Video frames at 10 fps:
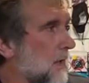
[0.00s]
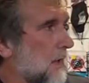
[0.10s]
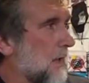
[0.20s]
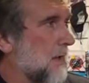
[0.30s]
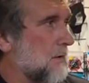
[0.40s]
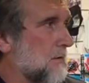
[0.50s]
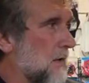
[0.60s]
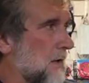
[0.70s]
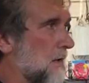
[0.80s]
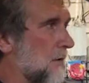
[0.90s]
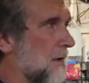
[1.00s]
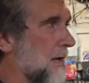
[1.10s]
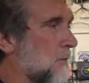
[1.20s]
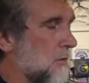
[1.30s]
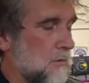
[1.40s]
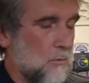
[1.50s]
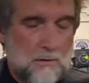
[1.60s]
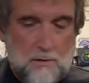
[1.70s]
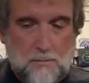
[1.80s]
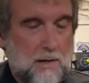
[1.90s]
And the Lakewood, the one
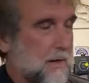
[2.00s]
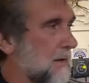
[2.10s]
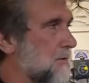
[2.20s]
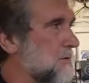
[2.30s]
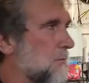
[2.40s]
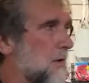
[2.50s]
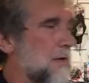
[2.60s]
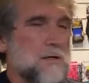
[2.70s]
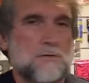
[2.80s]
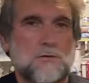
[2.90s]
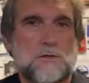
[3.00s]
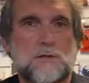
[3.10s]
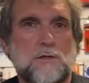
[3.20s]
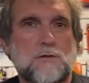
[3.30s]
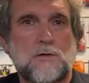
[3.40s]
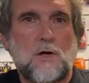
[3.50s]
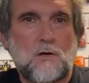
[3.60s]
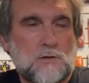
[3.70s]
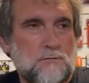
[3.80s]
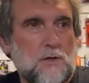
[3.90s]
that Matt Anderson plays, there's
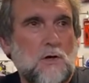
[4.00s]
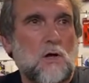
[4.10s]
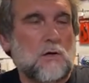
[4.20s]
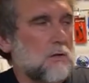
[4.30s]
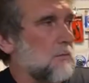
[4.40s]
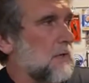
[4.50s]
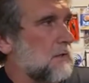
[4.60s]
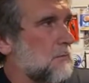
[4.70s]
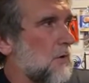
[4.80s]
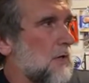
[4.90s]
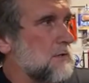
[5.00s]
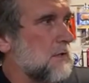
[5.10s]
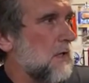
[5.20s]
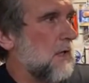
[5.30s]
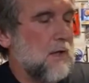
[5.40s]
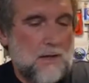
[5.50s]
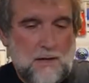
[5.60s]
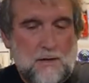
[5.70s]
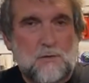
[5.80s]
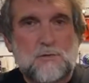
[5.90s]
$600 if you call in and make a deposit,
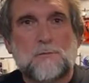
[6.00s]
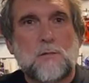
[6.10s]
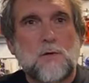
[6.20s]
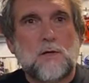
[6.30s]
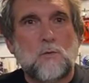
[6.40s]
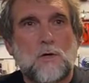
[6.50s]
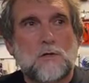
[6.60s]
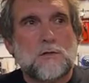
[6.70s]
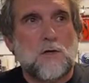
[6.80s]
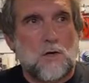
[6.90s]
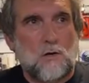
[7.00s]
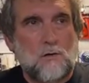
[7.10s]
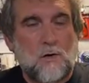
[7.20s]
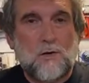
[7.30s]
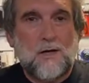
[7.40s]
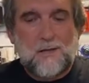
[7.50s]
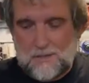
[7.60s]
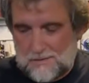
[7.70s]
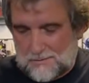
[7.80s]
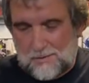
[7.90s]
and I'll ship them anywhere at all. Okay?
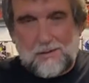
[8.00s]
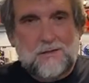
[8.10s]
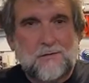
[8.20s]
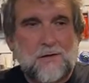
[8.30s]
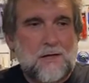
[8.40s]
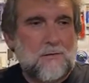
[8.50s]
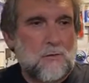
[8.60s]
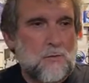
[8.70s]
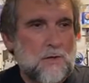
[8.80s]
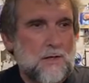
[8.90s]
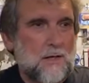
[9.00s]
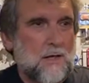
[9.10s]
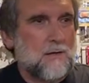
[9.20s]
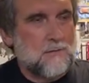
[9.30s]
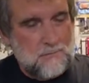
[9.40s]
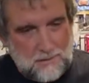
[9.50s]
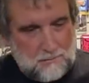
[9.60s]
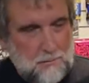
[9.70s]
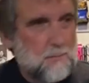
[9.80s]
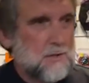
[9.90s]
So I'd like to thank everybody again, and
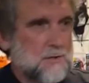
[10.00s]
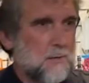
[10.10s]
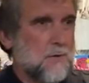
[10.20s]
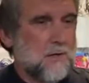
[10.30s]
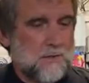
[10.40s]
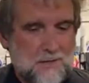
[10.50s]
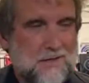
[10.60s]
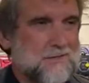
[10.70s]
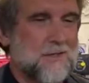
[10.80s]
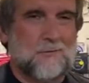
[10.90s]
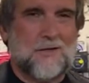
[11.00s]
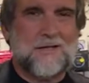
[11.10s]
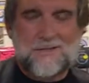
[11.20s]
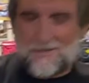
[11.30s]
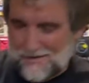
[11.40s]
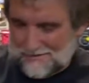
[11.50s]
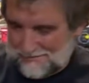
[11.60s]
maybe JP can take us out. Thanks a lot.